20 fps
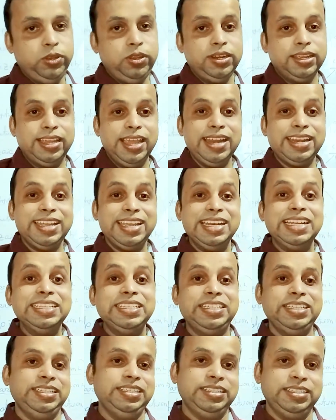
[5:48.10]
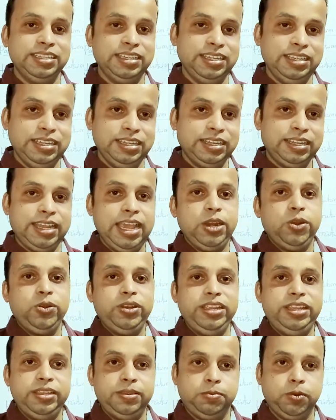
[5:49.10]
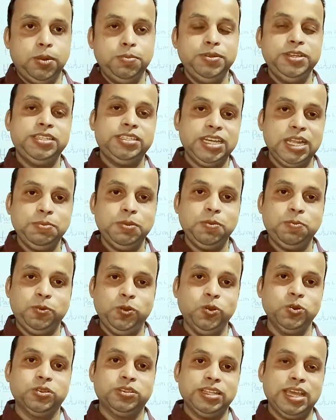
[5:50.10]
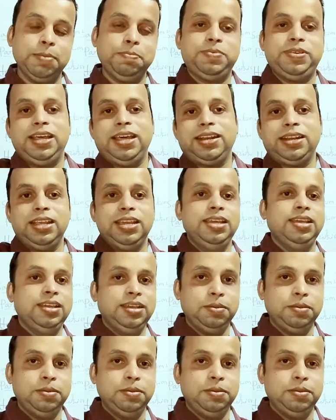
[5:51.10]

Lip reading: get energy, calorie from this type of foods after